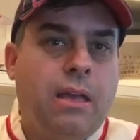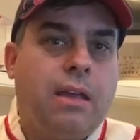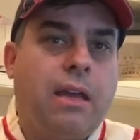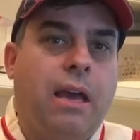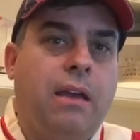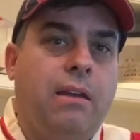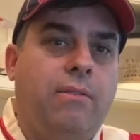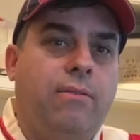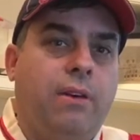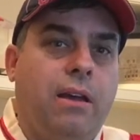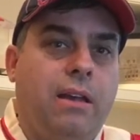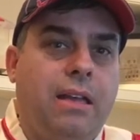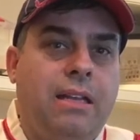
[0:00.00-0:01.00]
kind of
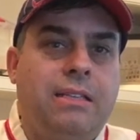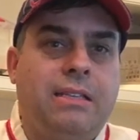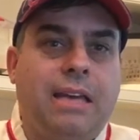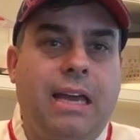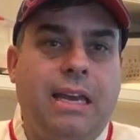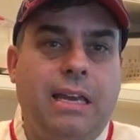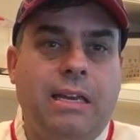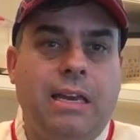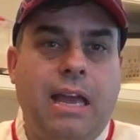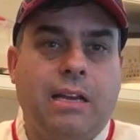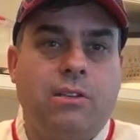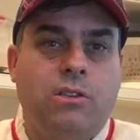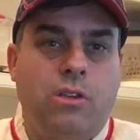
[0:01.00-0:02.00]
uh, incited
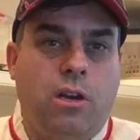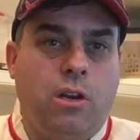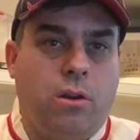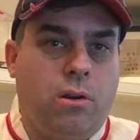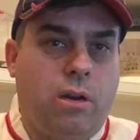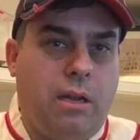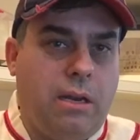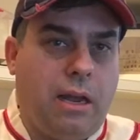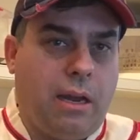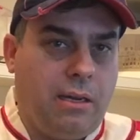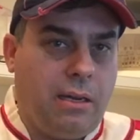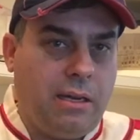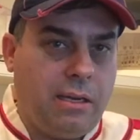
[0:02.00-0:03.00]
next year in
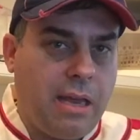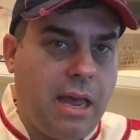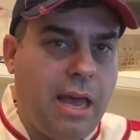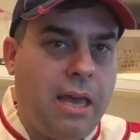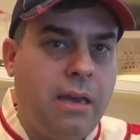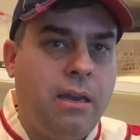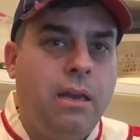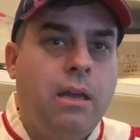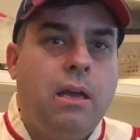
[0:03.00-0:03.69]
1910